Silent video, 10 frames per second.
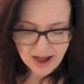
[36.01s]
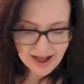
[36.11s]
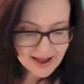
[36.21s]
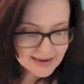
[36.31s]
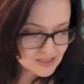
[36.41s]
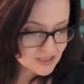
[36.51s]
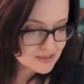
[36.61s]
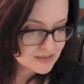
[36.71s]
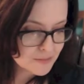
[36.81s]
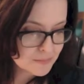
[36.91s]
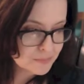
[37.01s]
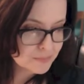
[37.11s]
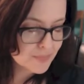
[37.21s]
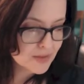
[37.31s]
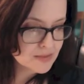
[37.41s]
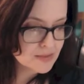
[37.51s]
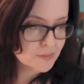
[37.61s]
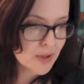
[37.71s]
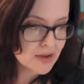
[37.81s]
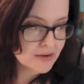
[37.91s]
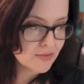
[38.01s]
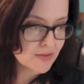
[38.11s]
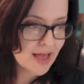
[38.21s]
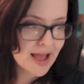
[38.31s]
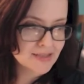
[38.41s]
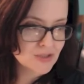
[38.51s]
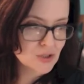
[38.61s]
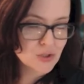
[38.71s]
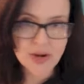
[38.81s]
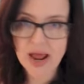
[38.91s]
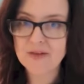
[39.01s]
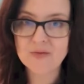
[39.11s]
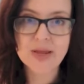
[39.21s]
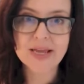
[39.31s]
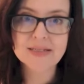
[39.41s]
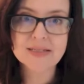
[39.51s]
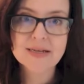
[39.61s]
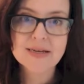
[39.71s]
I just spent the last 2.5 weeks